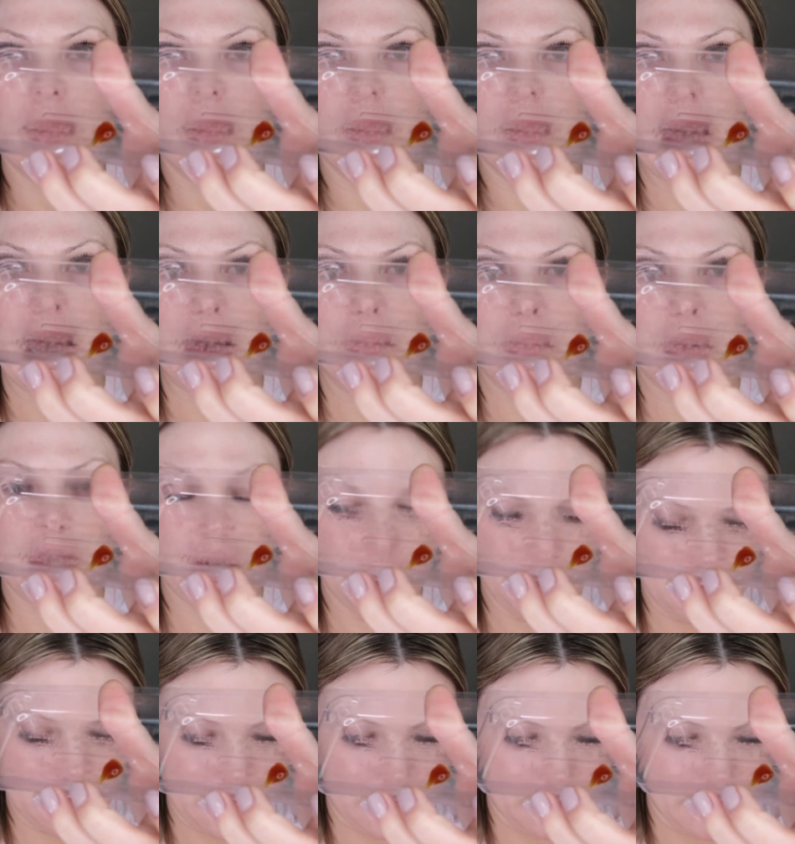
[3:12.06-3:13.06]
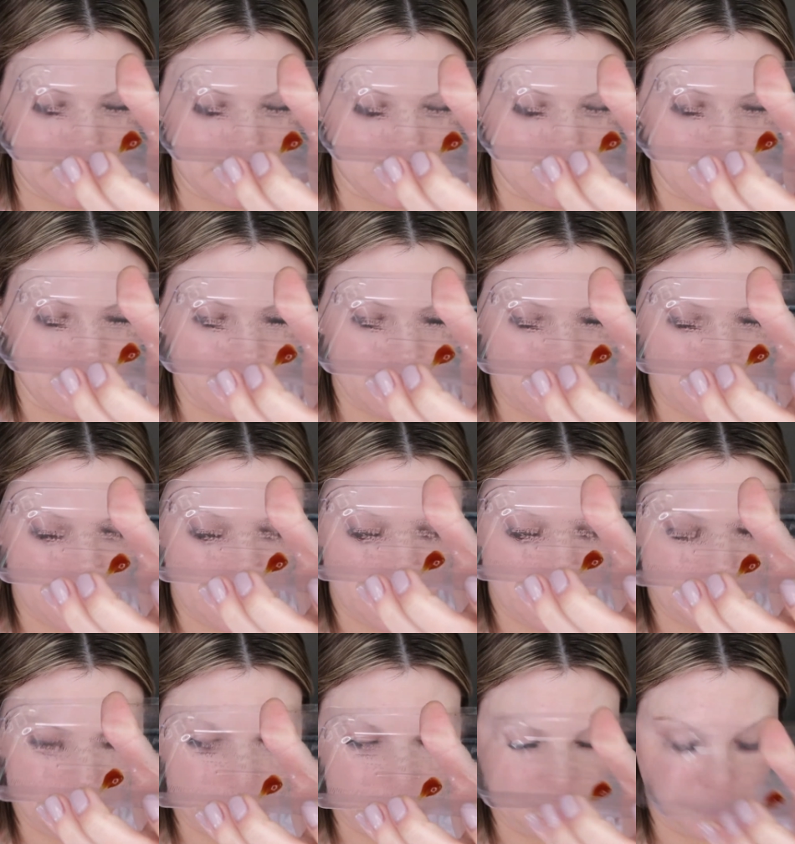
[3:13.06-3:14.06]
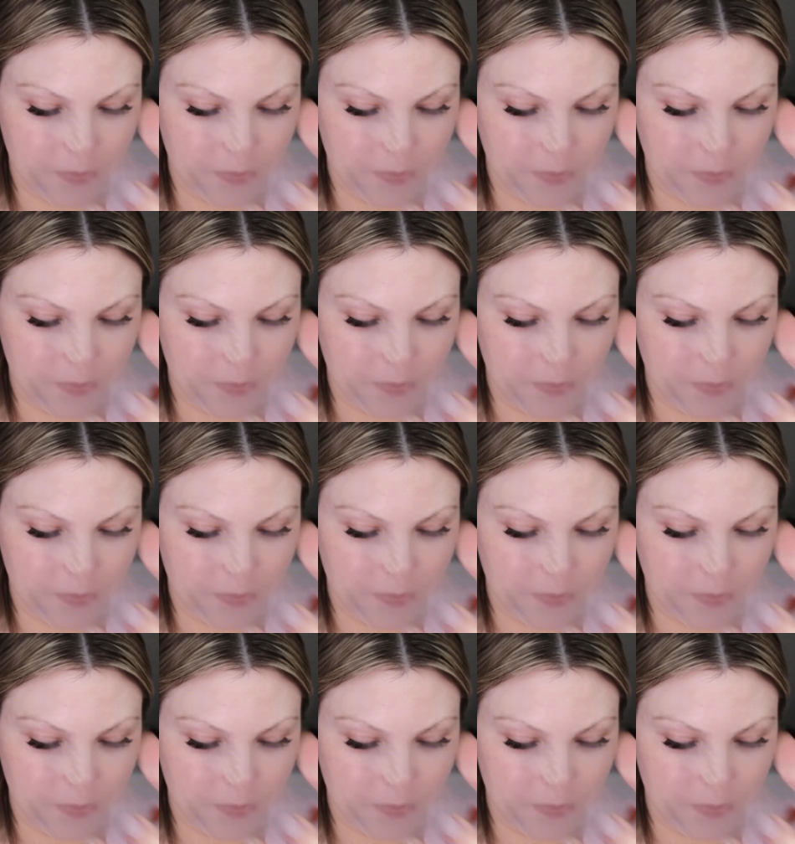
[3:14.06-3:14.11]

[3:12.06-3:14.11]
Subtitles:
that much, like that's all you need.